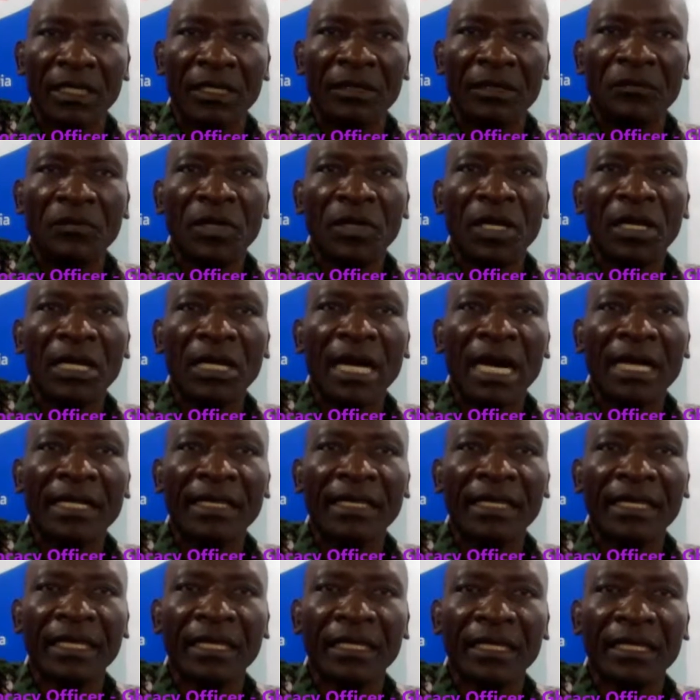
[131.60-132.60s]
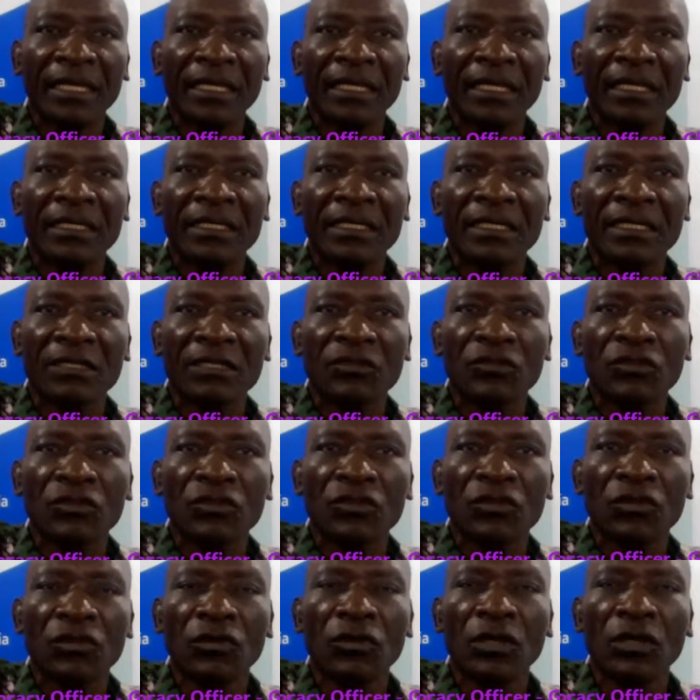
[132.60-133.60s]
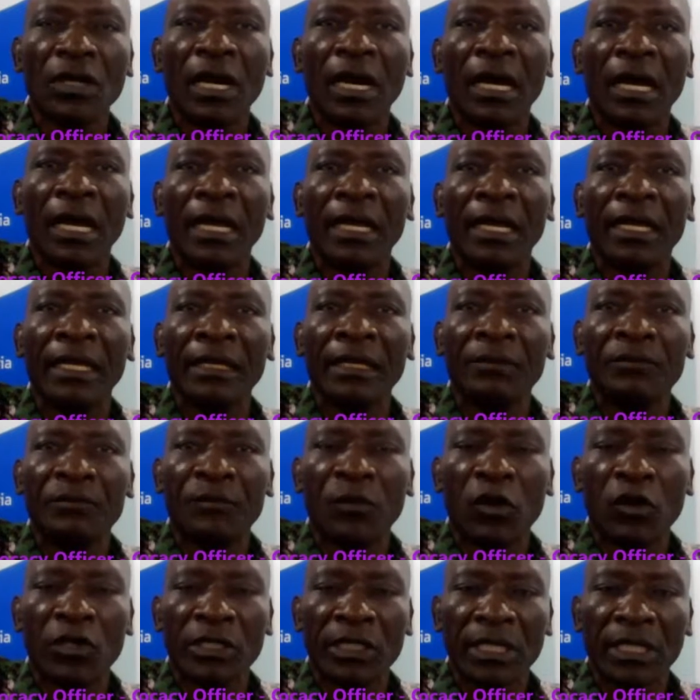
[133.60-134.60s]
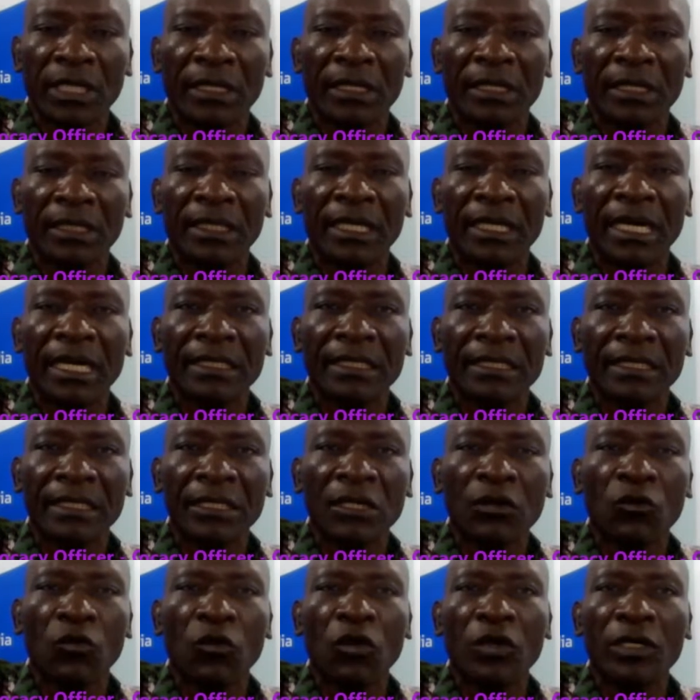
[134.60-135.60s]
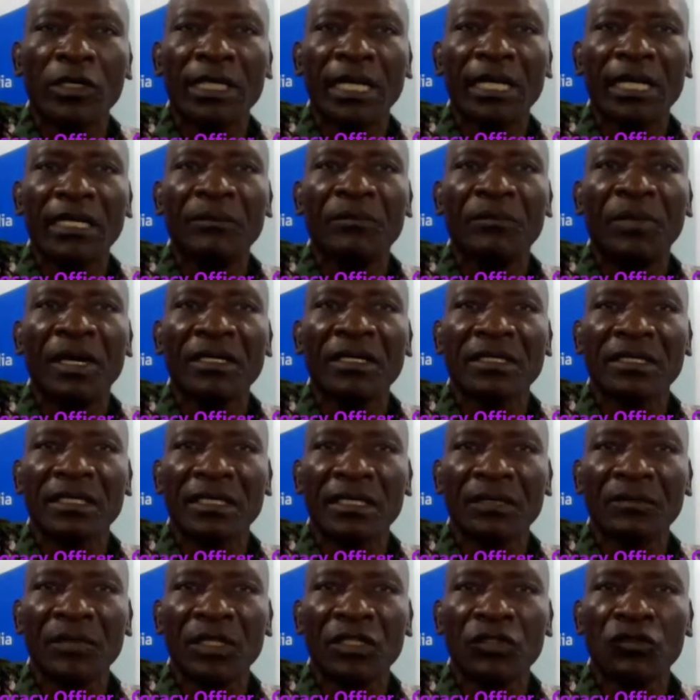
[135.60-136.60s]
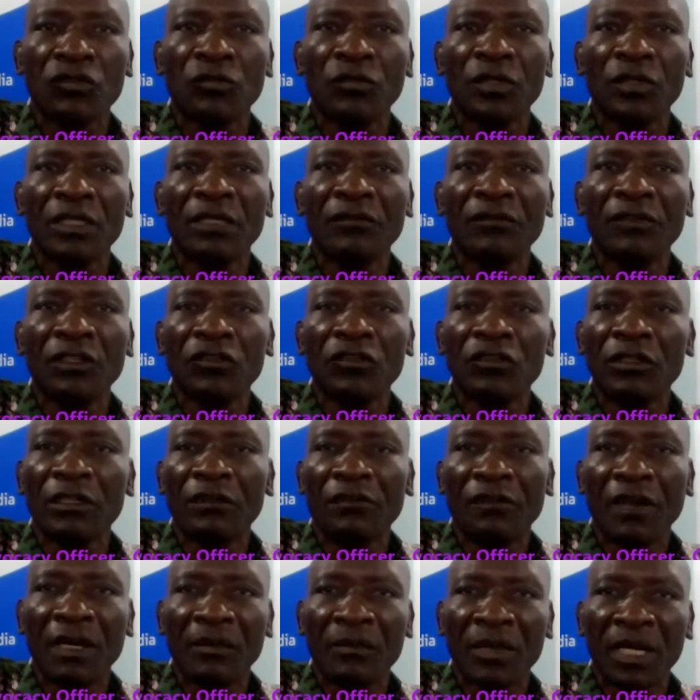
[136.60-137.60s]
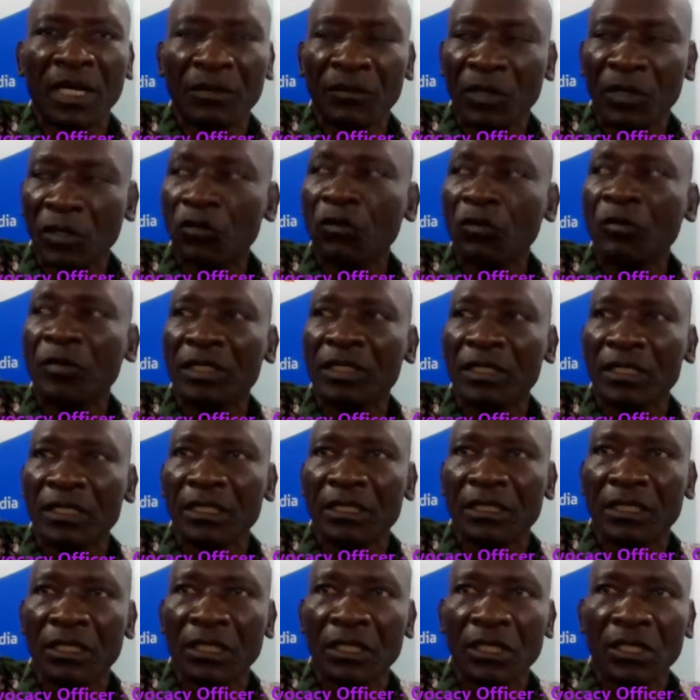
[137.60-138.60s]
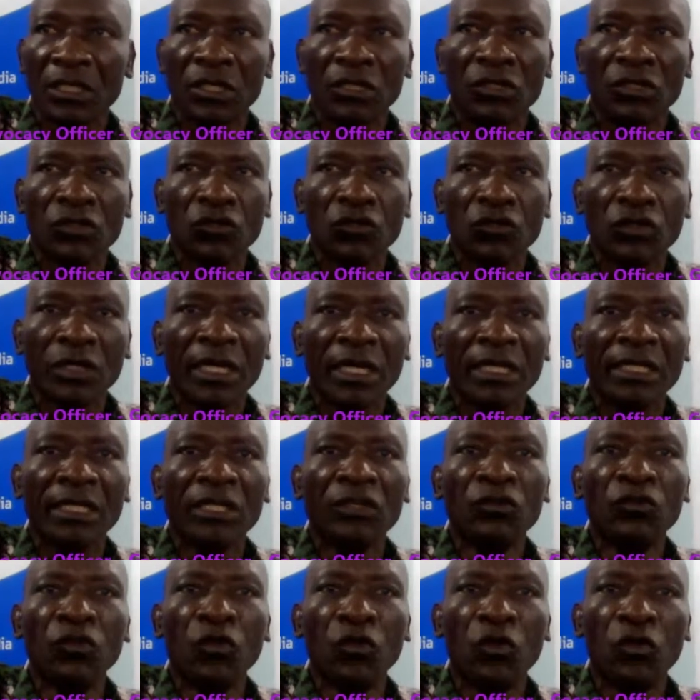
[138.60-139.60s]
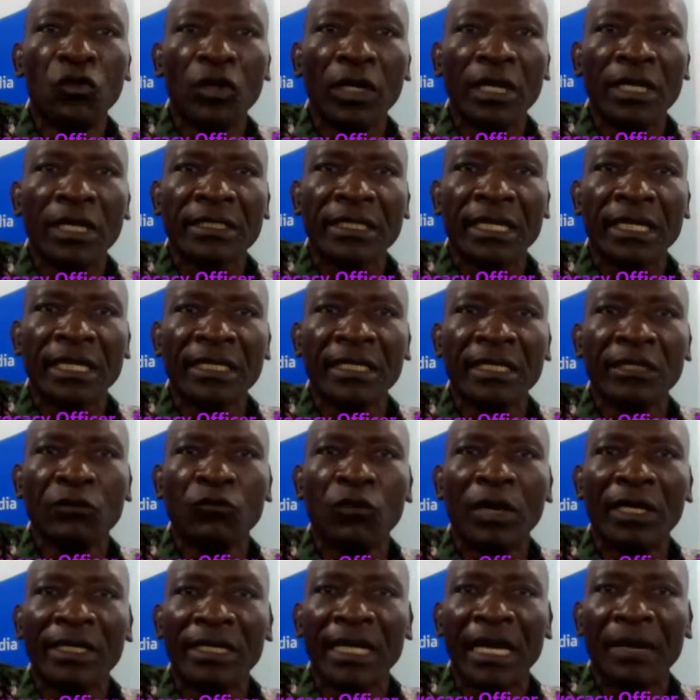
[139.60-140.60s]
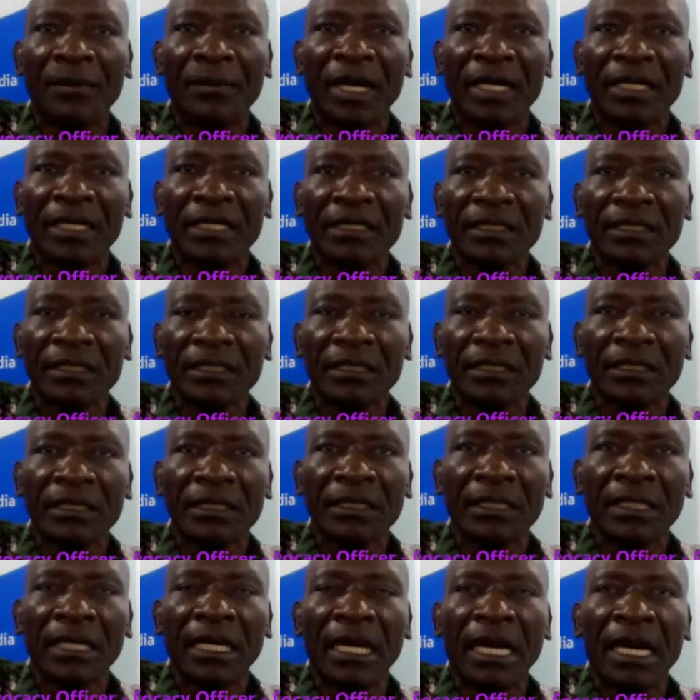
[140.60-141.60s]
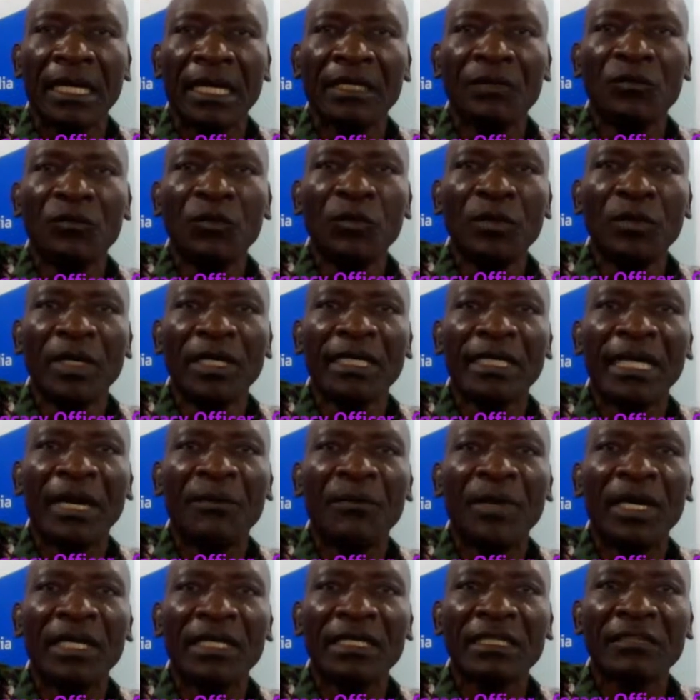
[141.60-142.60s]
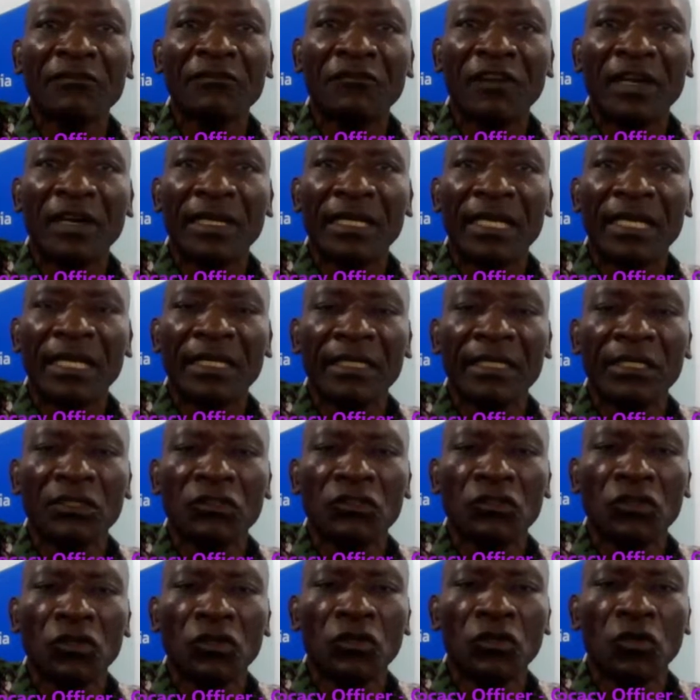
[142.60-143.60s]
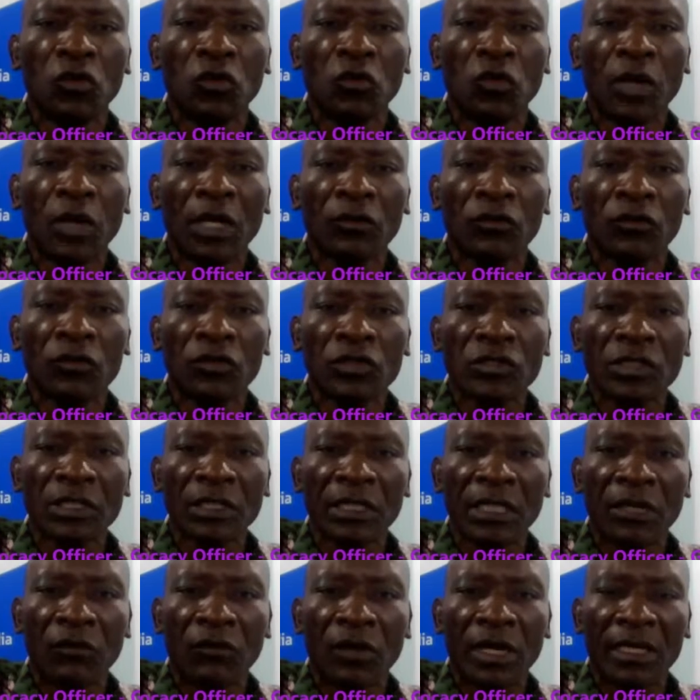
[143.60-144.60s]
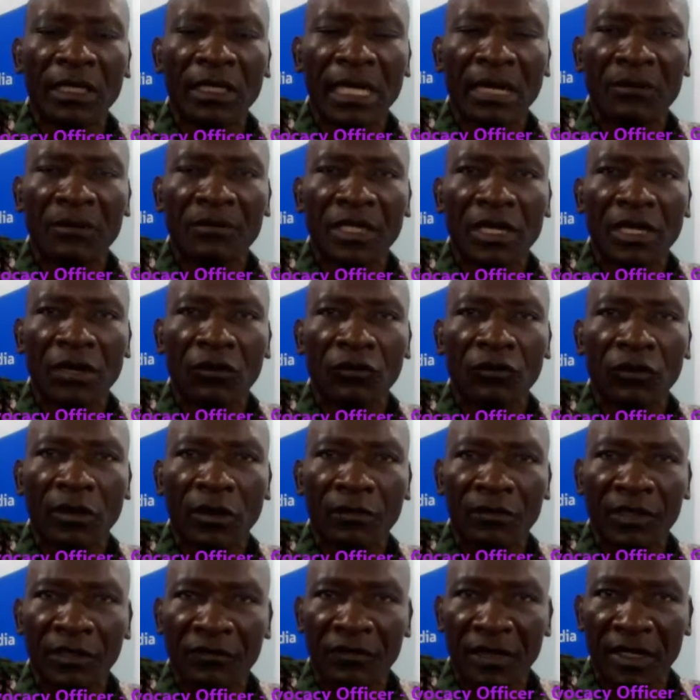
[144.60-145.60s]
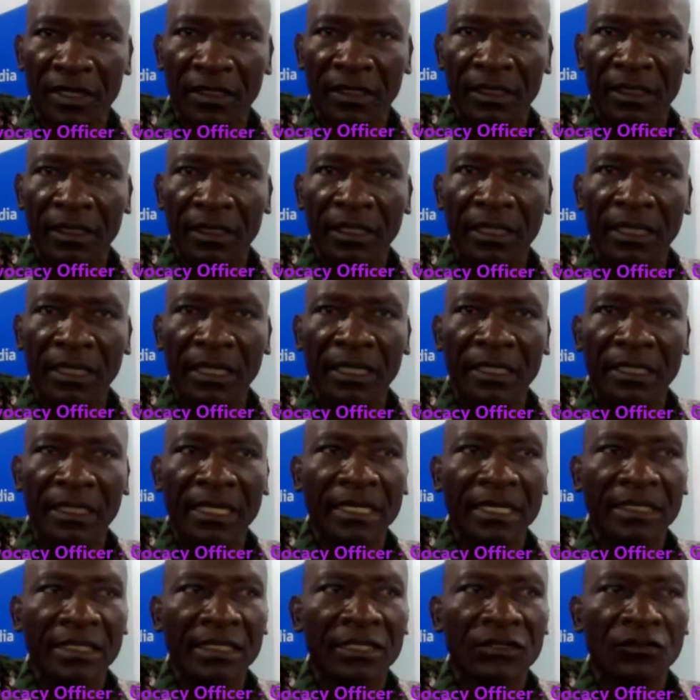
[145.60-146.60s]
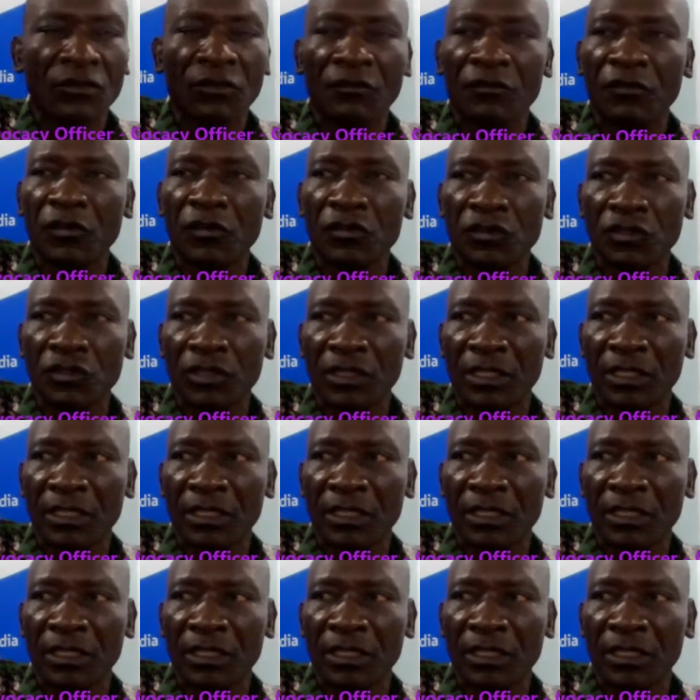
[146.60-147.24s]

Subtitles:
But I think it is also important that quarterly bank statements should be given to the fund management committees, so that they know exactly what they are managing. At the moment, they are managing fund that they do not know what goes in and what comes out of the fund, and that is unfortunate.